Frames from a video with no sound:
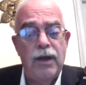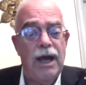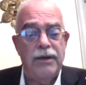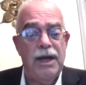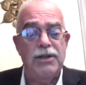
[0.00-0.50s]

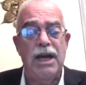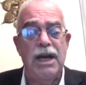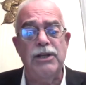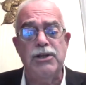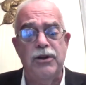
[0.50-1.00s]
I, I
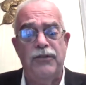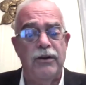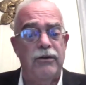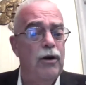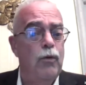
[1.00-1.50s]
challenge you to
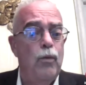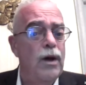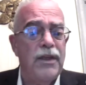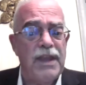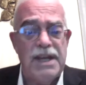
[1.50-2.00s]
figure out
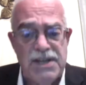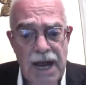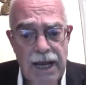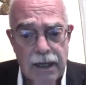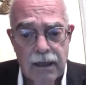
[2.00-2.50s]
what are they
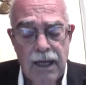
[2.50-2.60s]
saying.